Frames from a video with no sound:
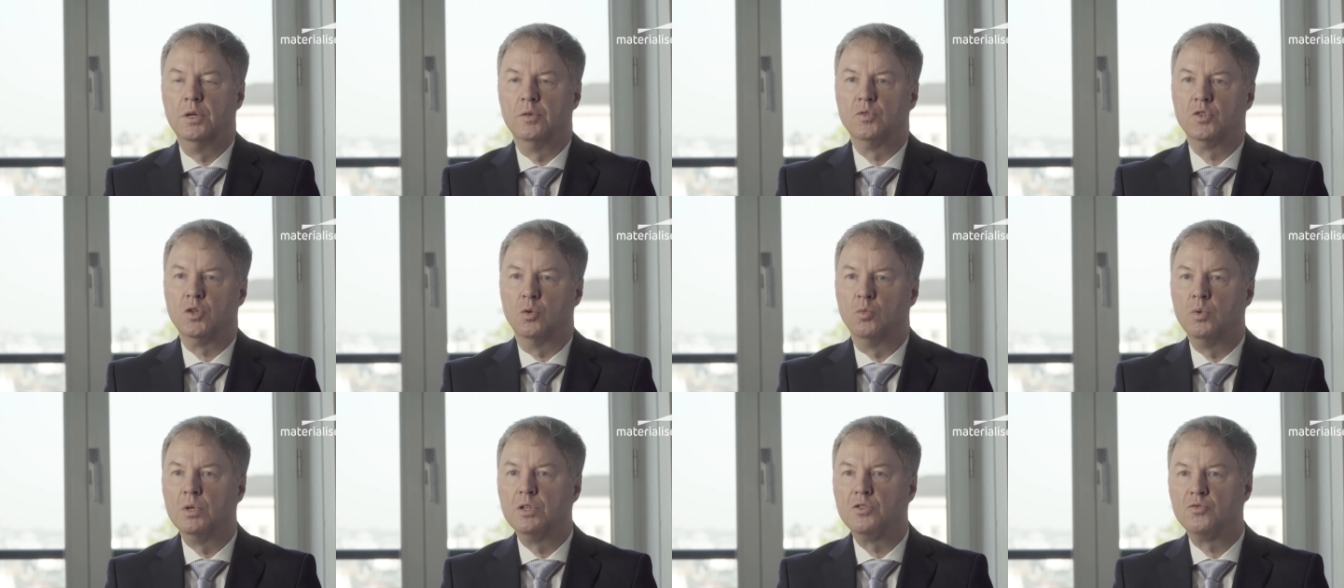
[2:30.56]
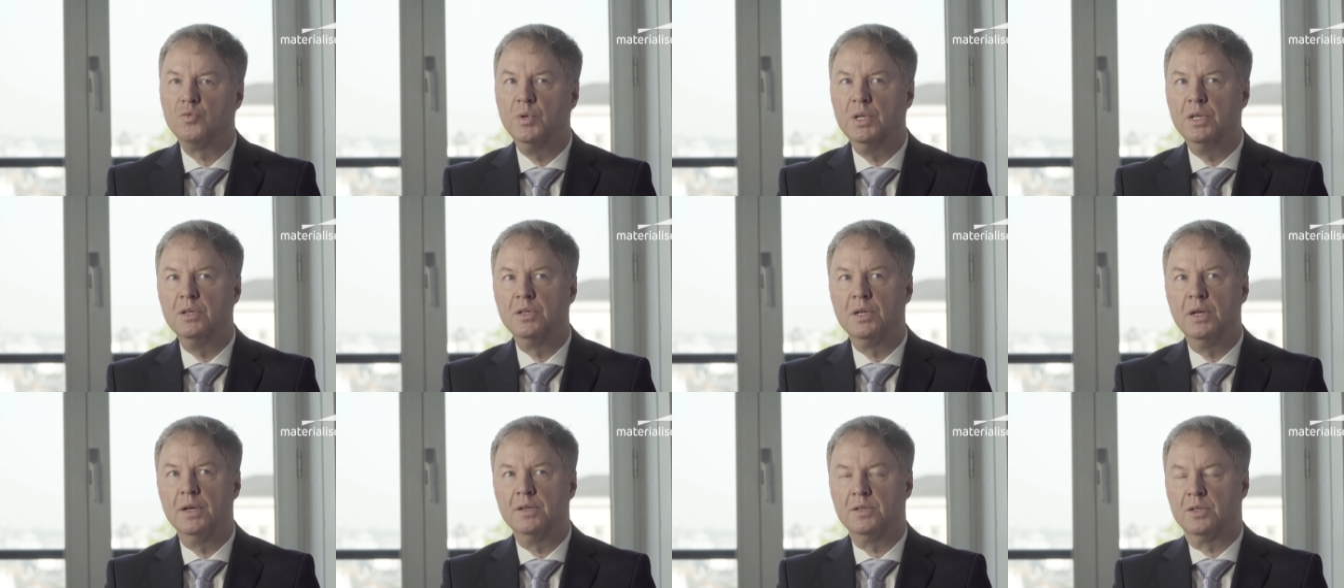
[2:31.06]
So with
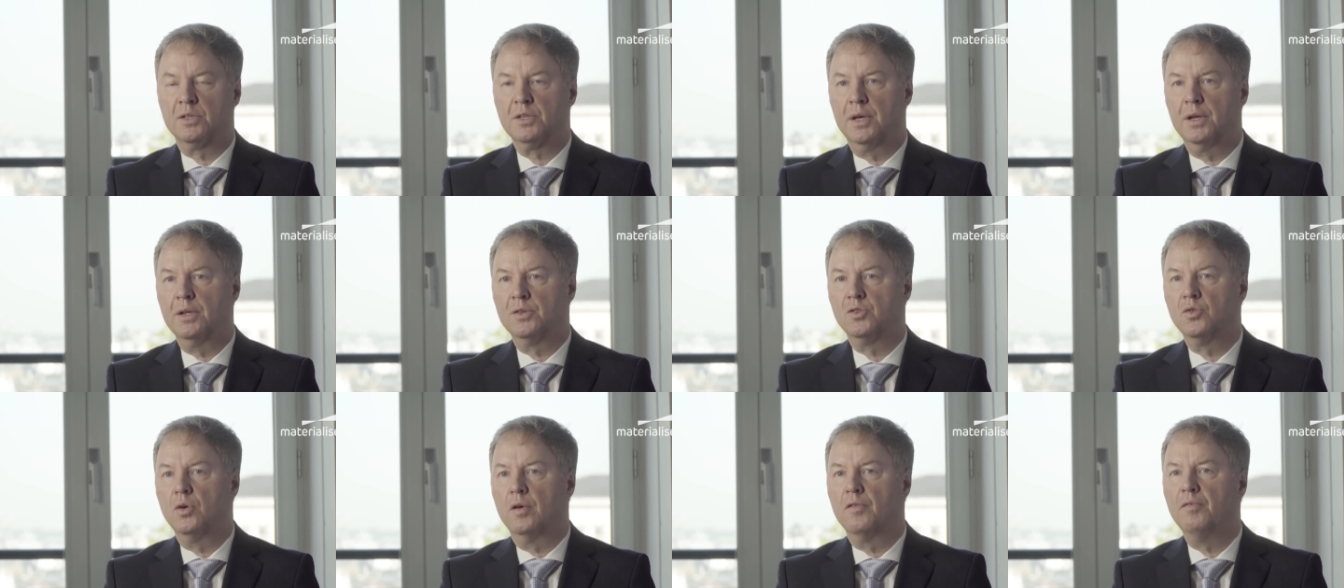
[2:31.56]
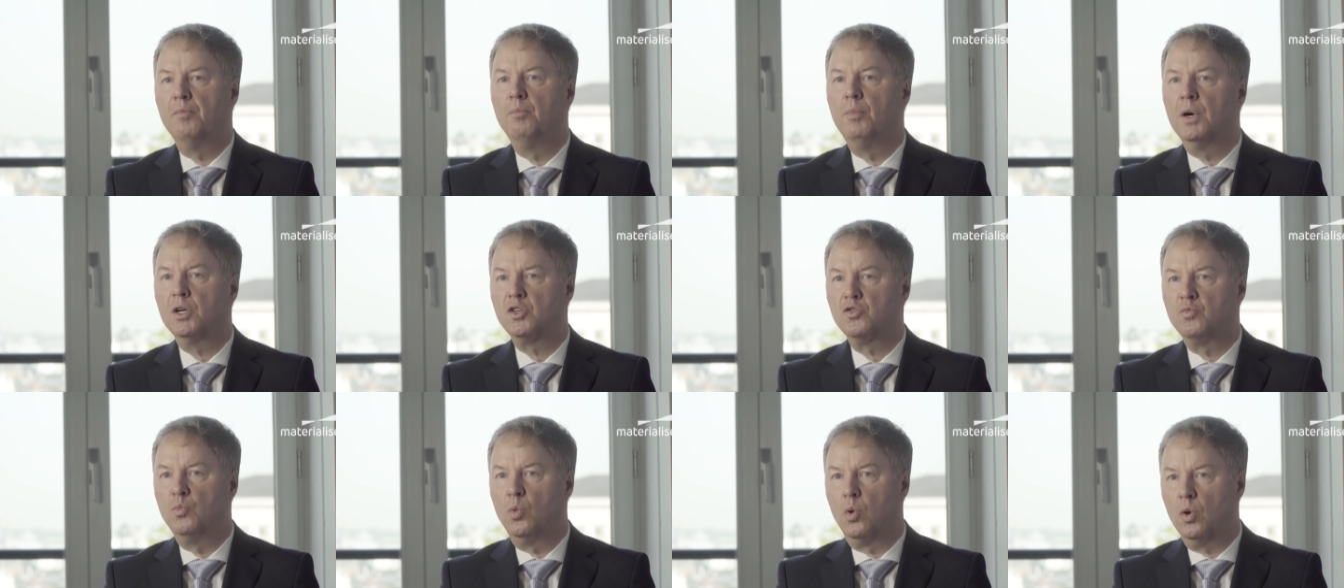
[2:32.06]
3D laser scanners, you have
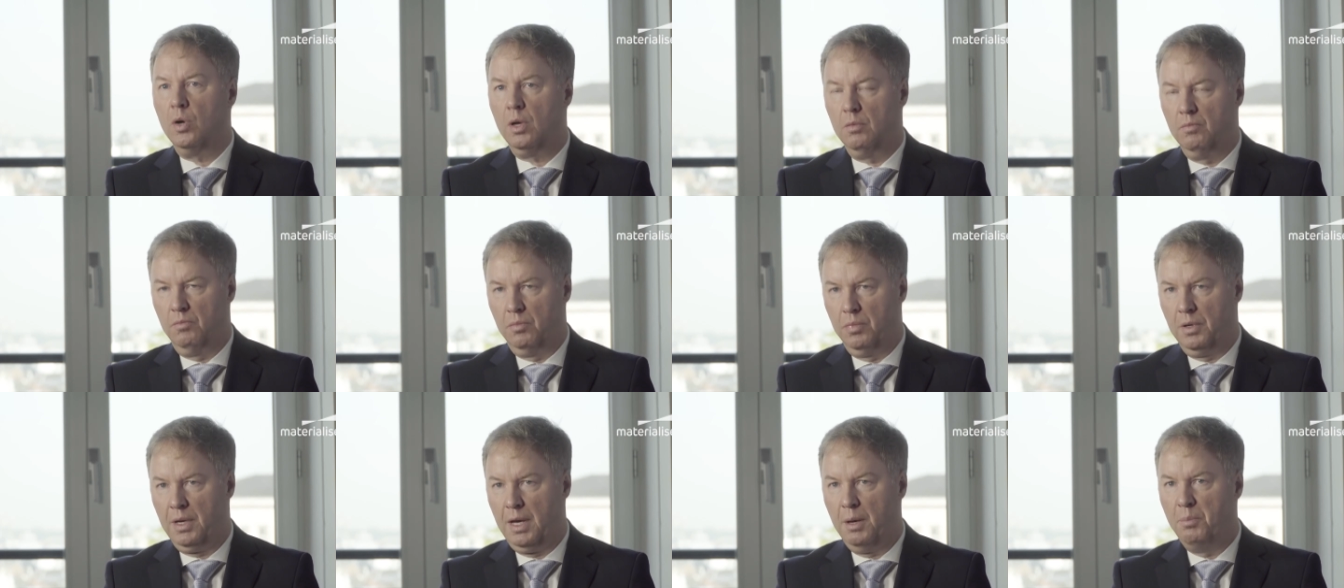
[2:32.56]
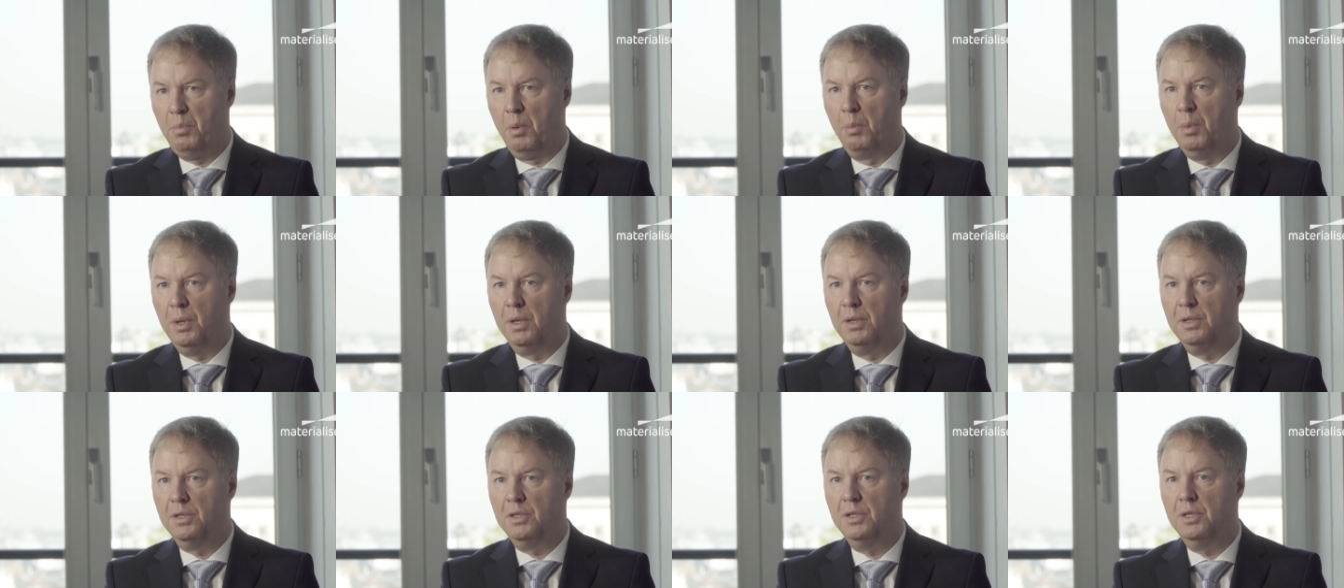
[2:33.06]
much more
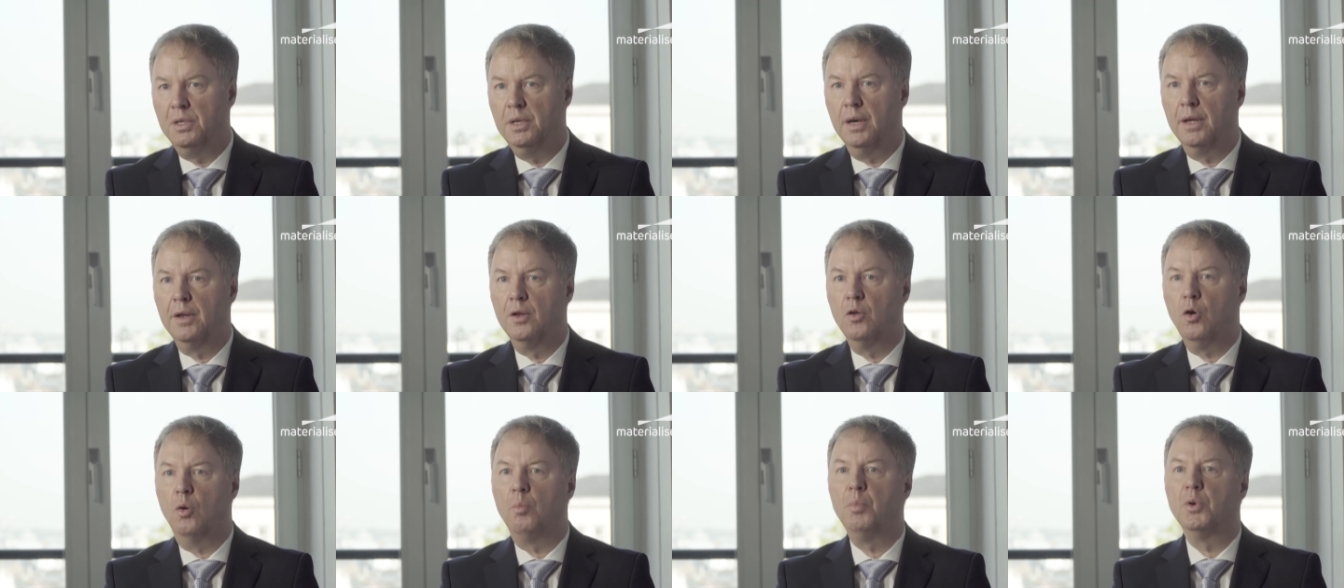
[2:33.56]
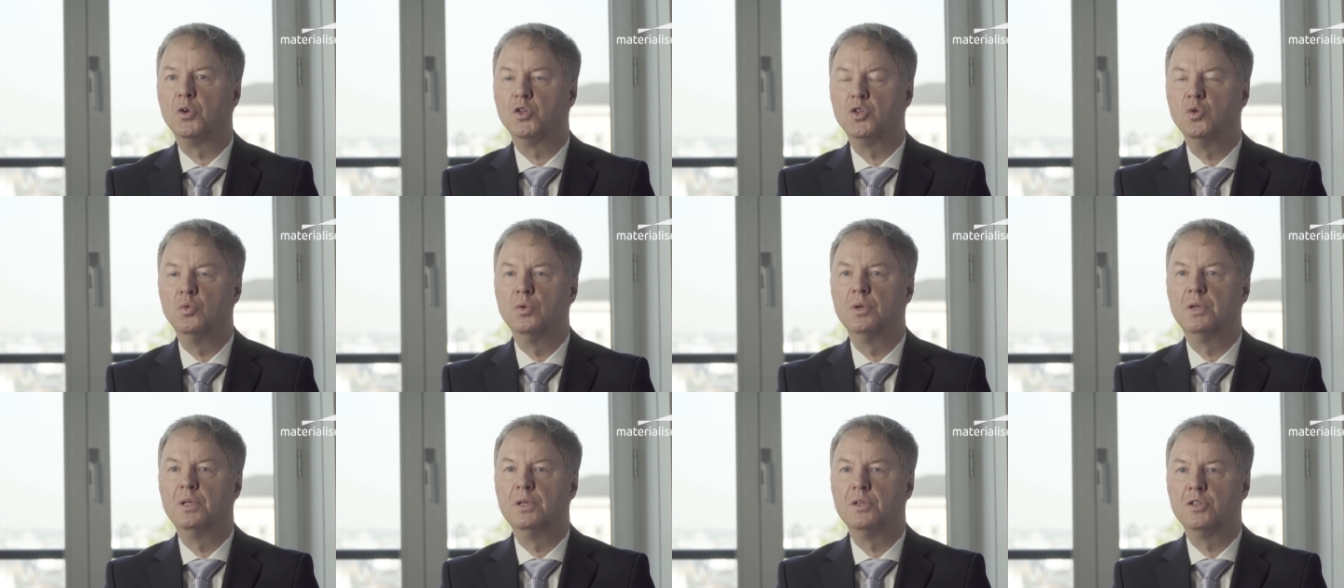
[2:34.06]
capability and
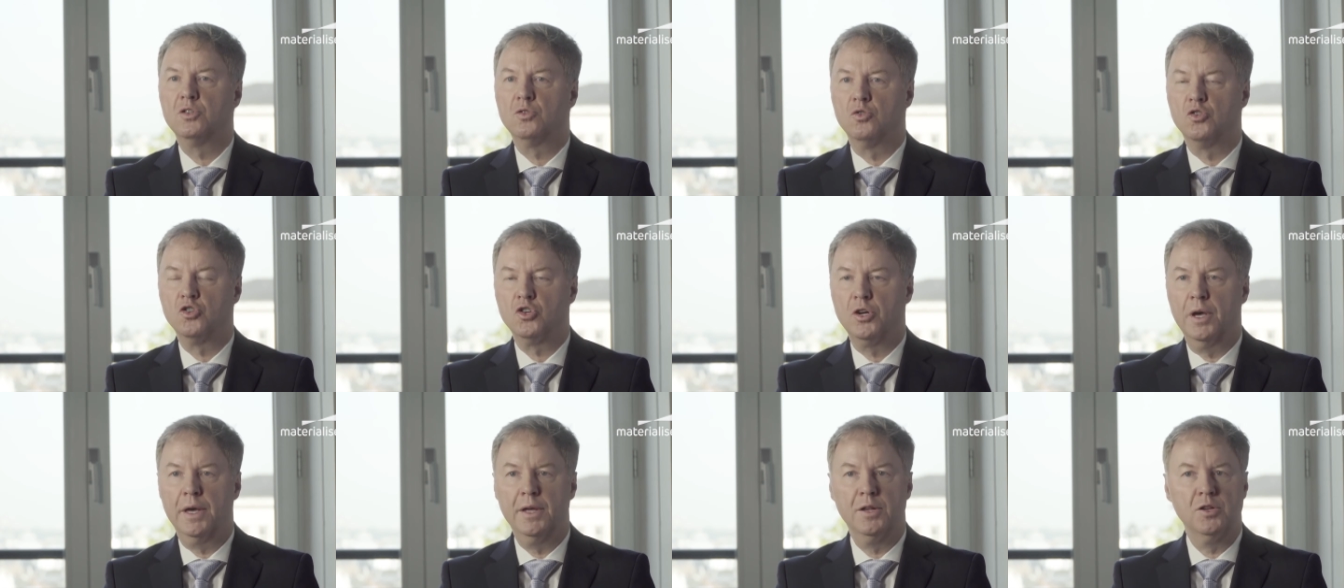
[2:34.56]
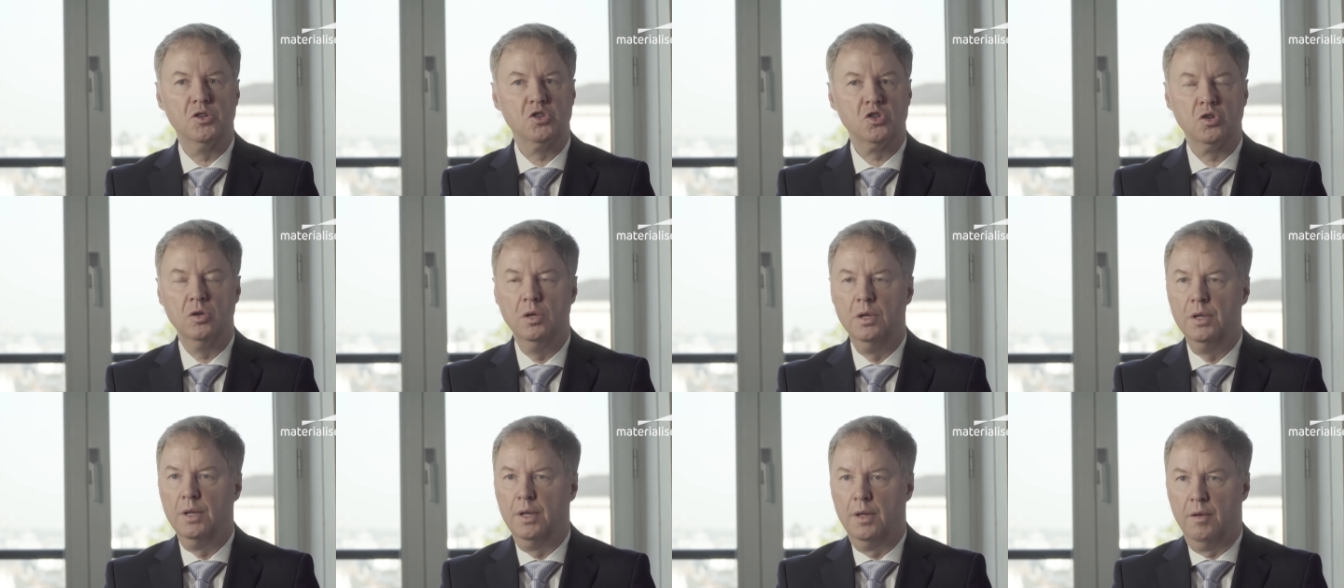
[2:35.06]
opportunities to change
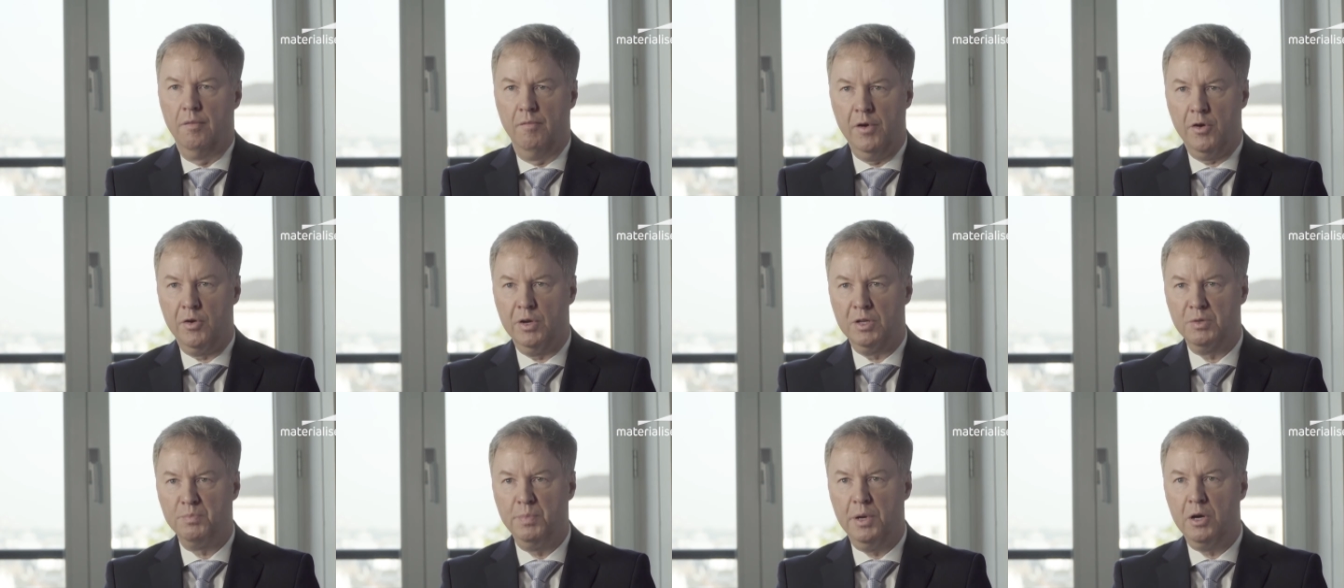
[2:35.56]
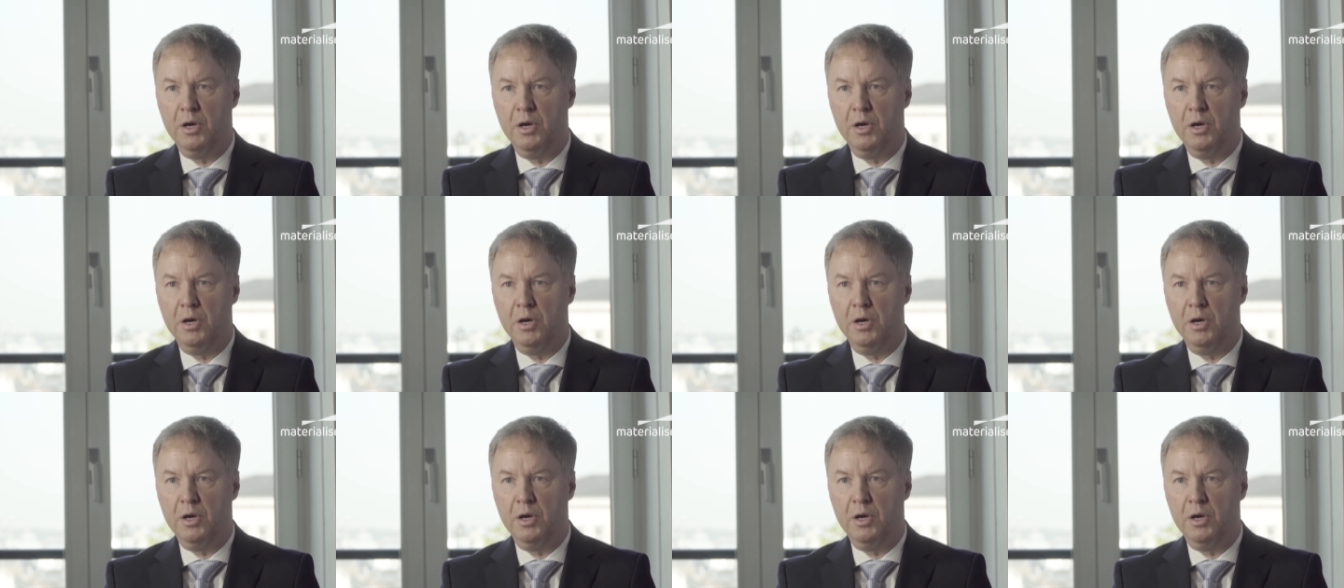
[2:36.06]
various